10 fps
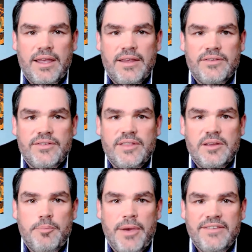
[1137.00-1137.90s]
is
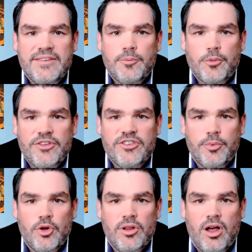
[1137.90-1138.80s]
the basic
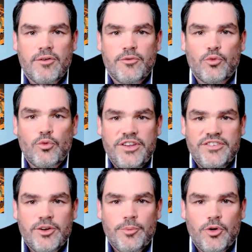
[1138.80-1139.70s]
principle of
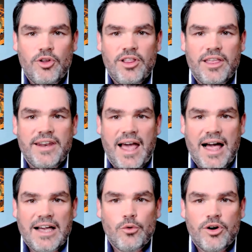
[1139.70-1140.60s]
reasonable and
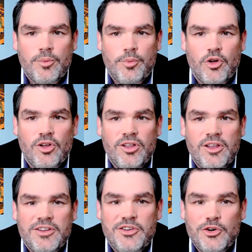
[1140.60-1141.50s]
equitable
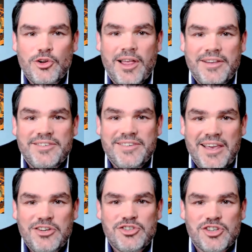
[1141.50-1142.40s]

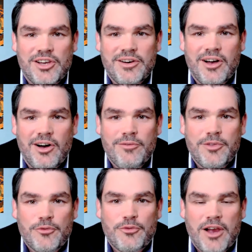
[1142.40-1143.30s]
utilization
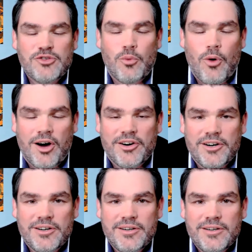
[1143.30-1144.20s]
of the fresh
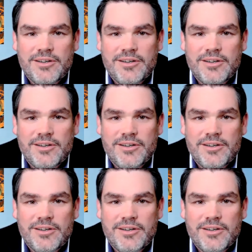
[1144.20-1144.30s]
water.